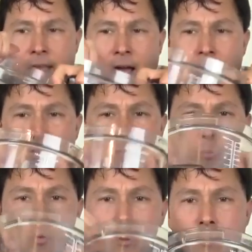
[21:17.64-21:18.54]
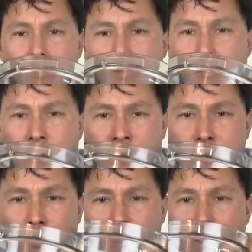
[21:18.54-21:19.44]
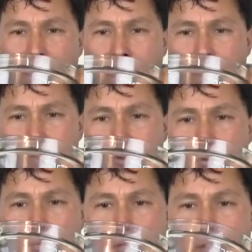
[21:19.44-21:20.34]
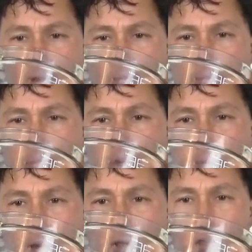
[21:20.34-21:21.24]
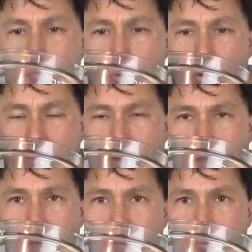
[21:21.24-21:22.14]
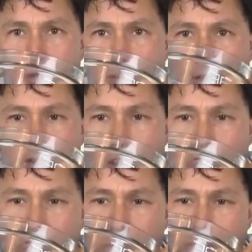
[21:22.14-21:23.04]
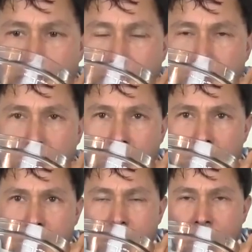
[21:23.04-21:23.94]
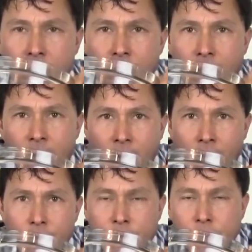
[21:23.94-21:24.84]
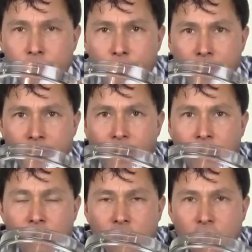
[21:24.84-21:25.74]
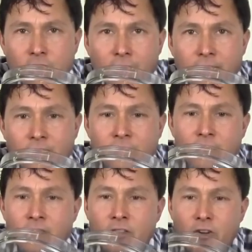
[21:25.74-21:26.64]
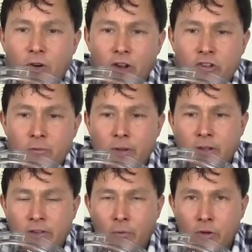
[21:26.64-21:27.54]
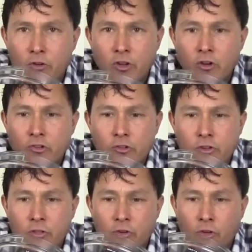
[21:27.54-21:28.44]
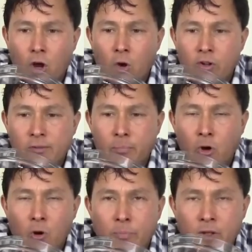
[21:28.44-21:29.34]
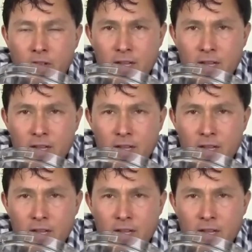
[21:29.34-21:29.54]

outlet port. These both have very big pulp outlet ports. I like it because I could actually get my finger in there, and other juicer manufacturers should take this into consideration, because when you're done juicing, there's always pulp